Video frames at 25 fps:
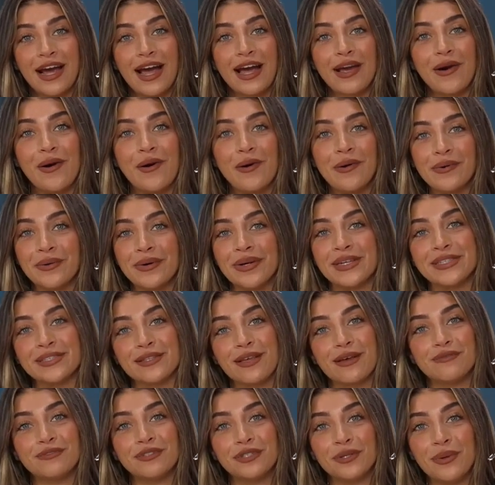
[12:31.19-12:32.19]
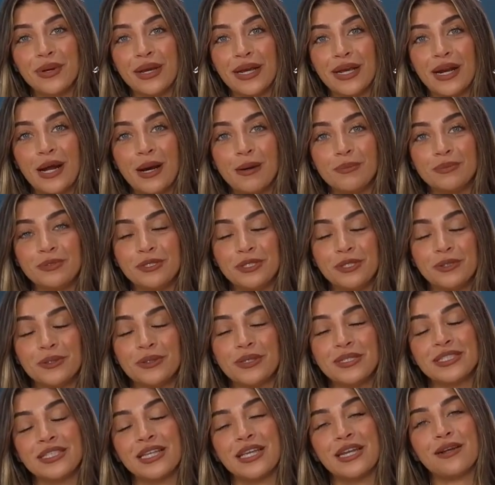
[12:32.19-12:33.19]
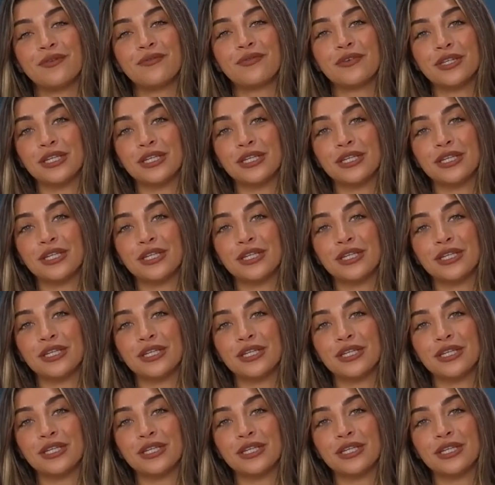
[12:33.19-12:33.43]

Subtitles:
I always love doing an updo because then it